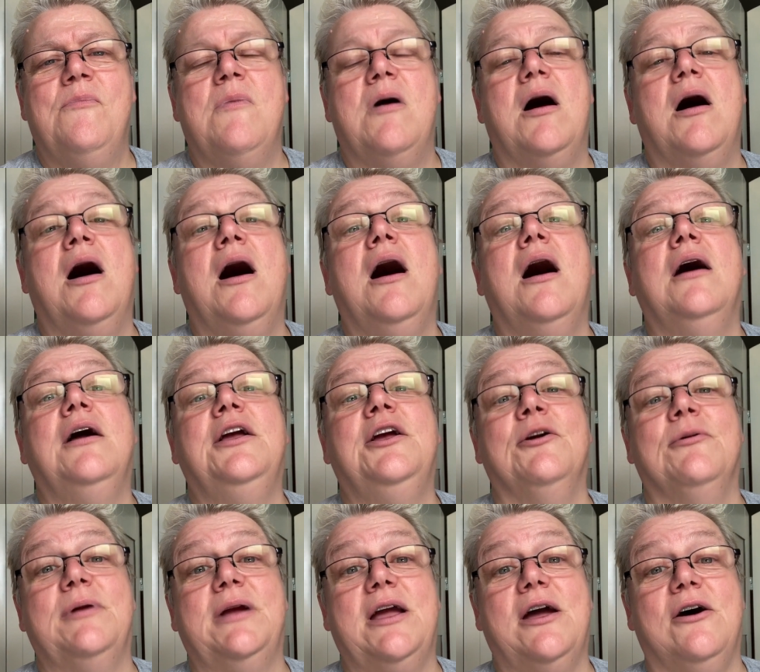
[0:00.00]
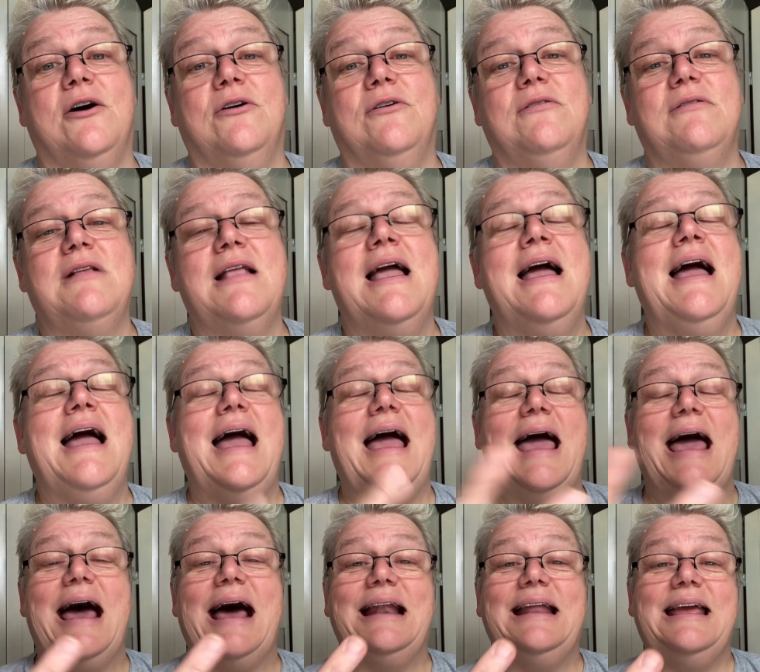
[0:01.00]
uh, here we go,
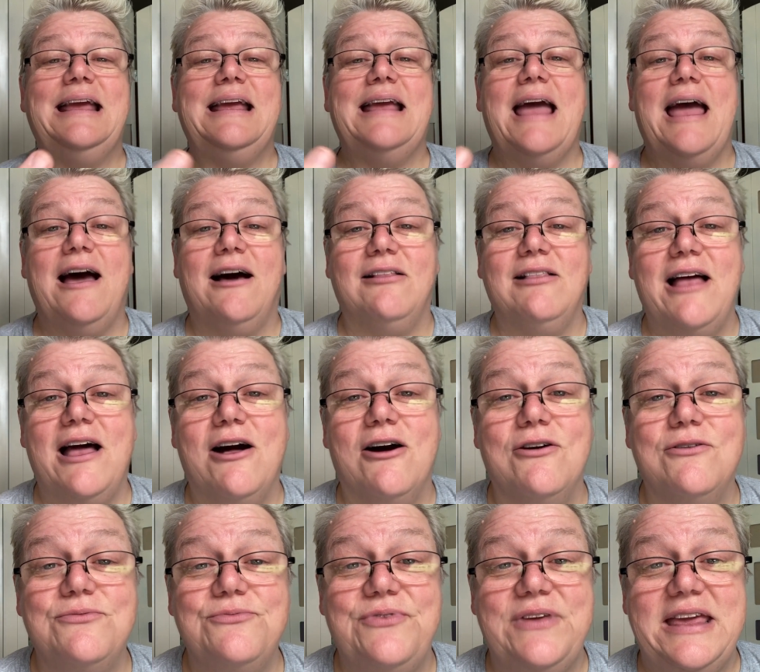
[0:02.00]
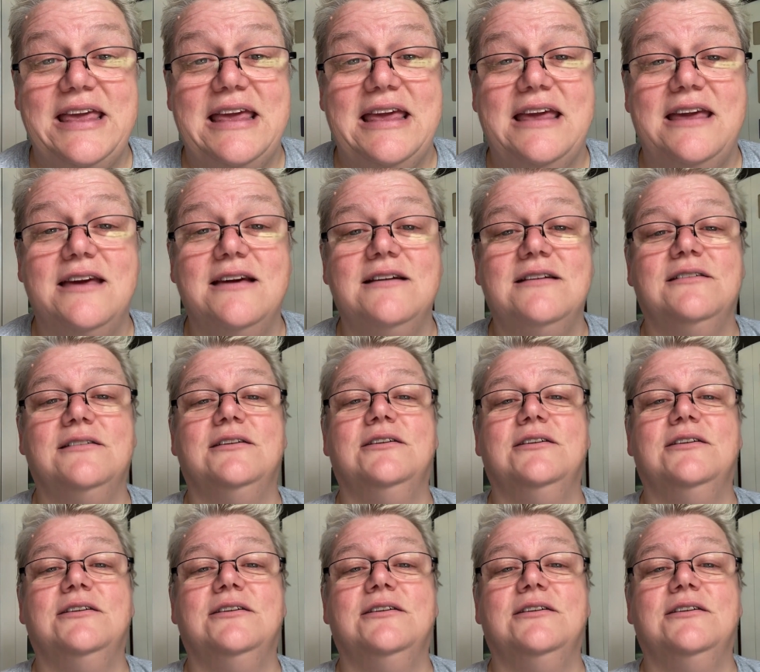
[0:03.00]
adding LLV,